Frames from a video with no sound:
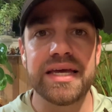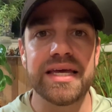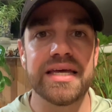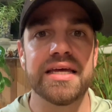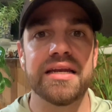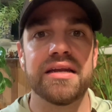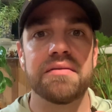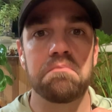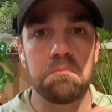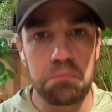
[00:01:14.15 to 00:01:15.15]
in
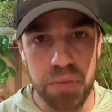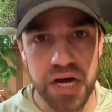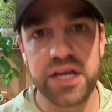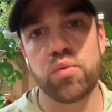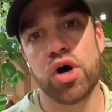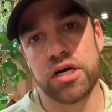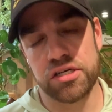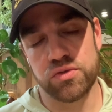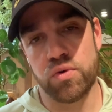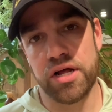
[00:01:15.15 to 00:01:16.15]
muddy water
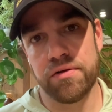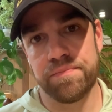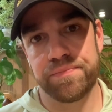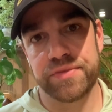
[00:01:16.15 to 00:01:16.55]
as well.